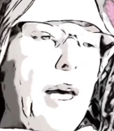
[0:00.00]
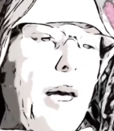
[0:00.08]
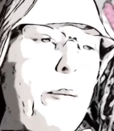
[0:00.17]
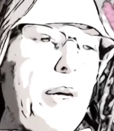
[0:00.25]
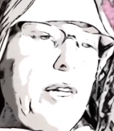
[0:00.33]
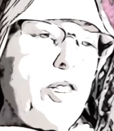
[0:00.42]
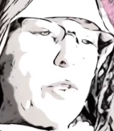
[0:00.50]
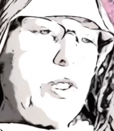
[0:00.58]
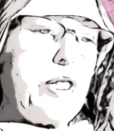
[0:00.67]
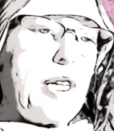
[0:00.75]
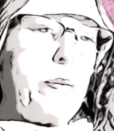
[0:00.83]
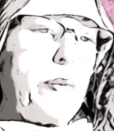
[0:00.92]
A major
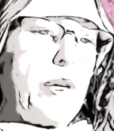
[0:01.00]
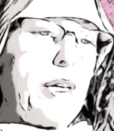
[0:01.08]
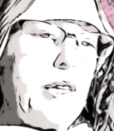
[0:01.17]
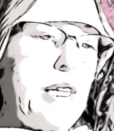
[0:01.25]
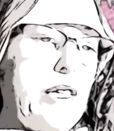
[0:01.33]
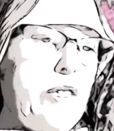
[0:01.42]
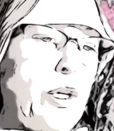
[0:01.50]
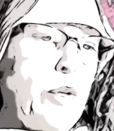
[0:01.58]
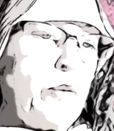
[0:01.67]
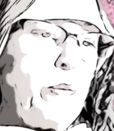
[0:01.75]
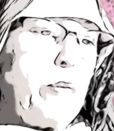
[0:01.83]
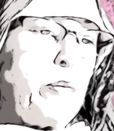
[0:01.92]
step in the
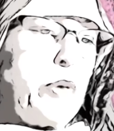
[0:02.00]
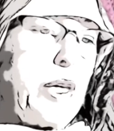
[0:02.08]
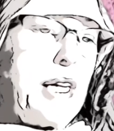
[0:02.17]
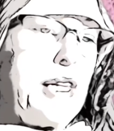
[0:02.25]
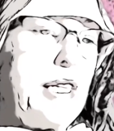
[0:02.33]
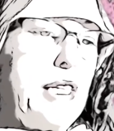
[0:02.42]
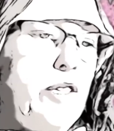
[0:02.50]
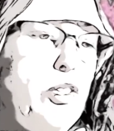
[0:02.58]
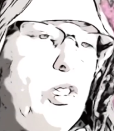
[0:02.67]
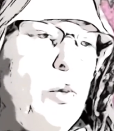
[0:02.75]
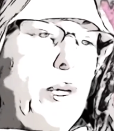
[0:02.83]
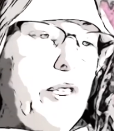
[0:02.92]
atonement plan
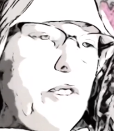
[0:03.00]
is to